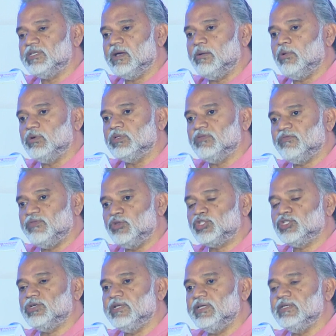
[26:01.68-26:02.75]
about the
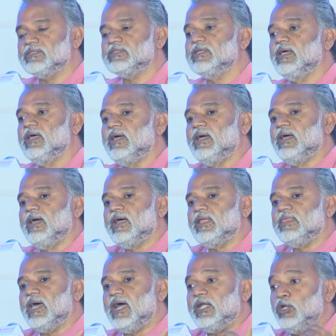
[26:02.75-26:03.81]
future is
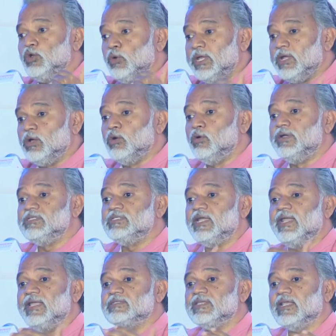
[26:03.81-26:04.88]
that doing good is
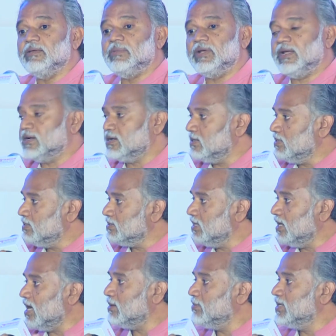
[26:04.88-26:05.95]
getting celebrated.
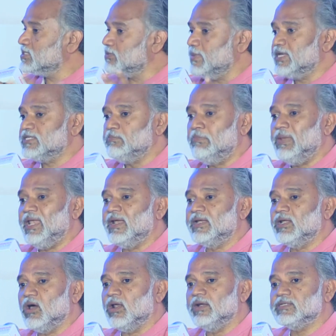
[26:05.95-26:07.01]
Elon Musk makes $1
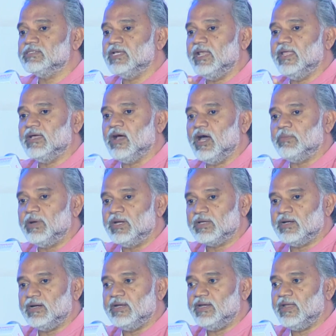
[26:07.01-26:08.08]
billion selling carbon
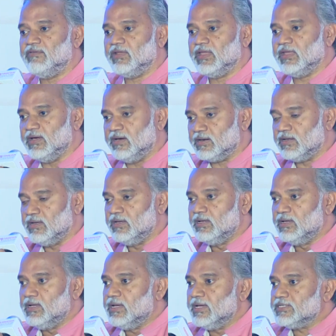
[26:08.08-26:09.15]
credit every year.
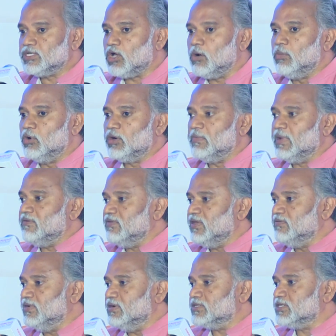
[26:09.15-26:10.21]
So how about my
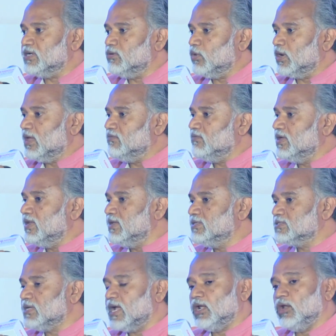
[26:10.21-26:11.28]
weavers, right? What I'm wearing is
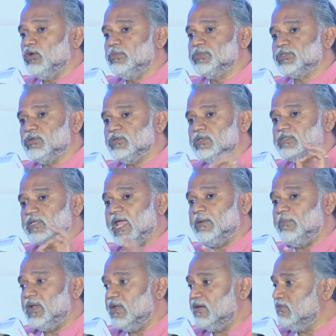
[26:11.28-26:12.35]
handloom, so there's 9
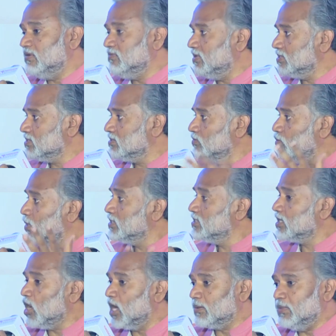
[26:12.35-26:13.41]
million weavers. What is the
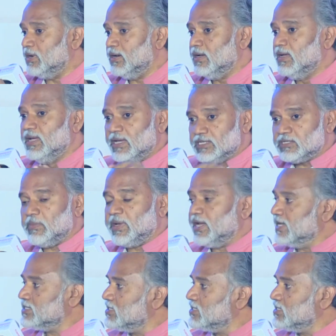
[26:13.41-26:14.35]
carbon? So my next